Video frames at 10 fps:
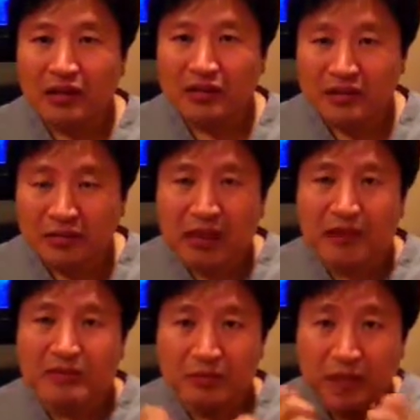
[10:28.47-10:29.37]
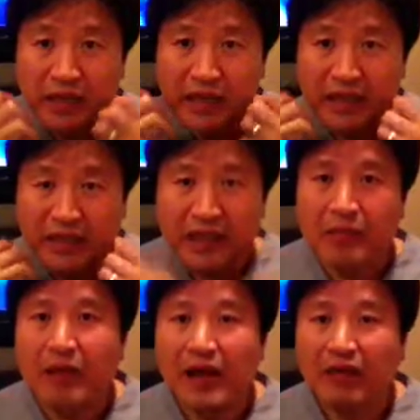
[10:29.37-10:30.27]
sometimes it may not
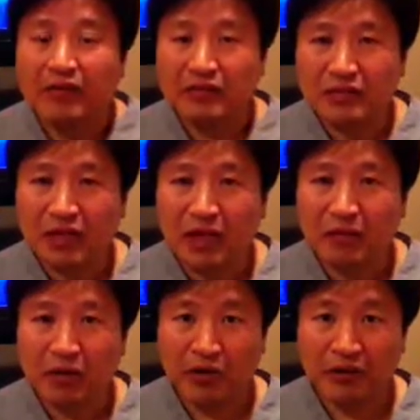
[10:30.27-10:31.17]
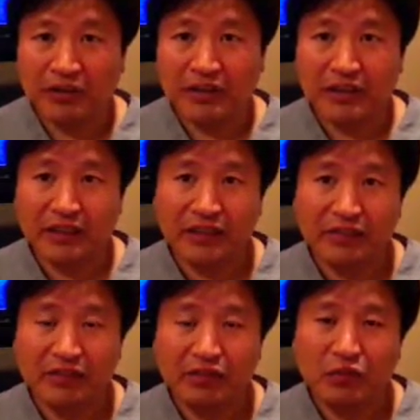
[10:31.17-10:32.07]
come out perfectly
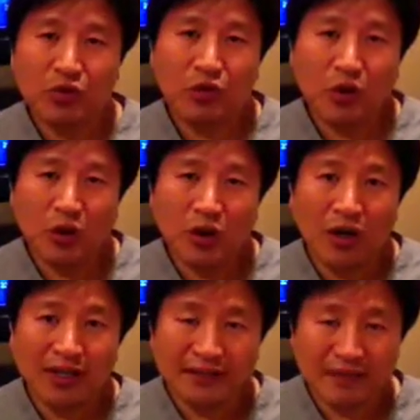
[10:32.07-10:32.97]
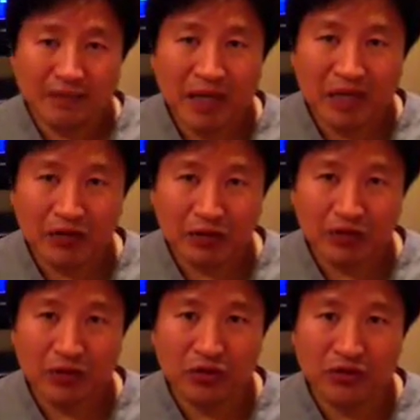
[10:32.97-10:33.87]
even. We're all
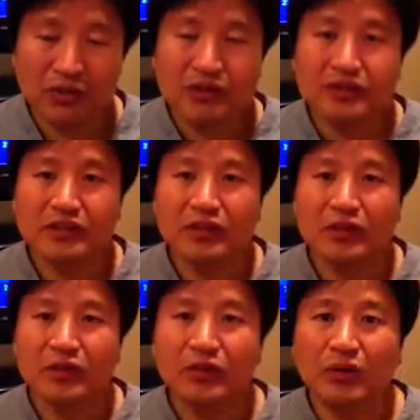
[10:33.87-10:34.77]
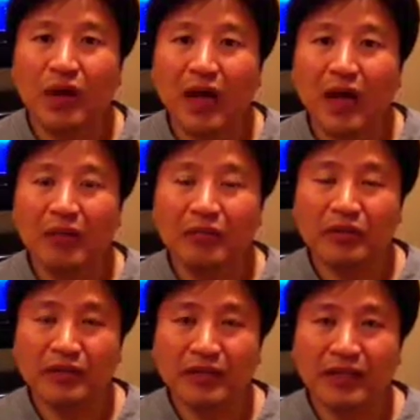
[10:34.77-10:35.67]
asymmetrical, so
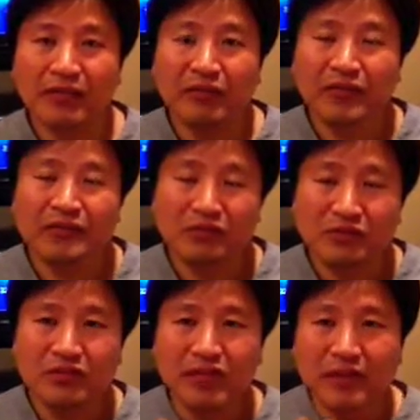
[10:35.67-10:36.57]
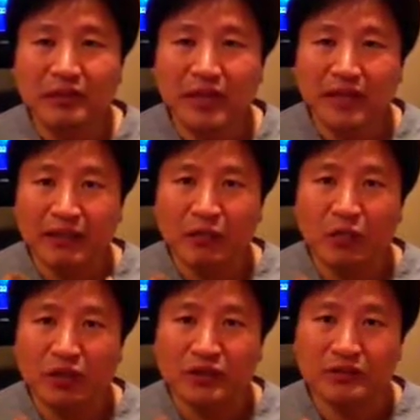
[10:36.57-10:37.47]
to begin with, so we try to make it
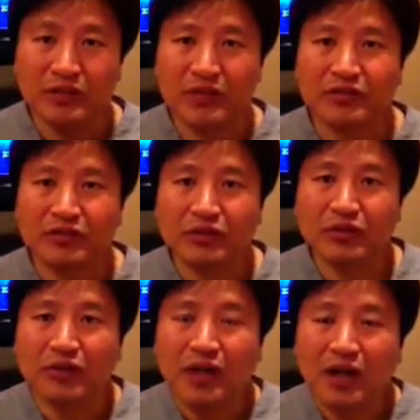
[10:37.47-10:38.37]
more symmetrical